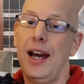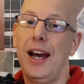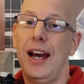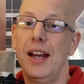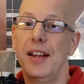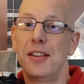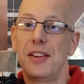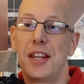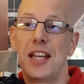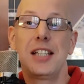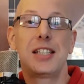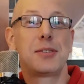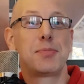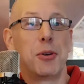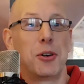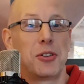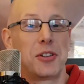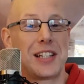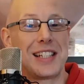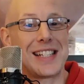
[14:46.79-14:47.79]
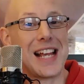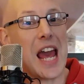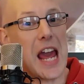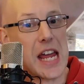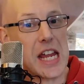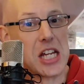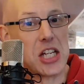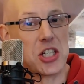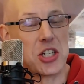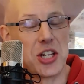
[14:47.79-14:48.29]
And this month is
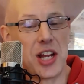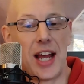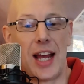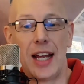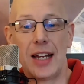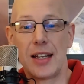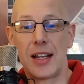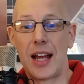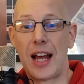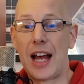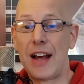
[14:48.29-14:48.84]
H, and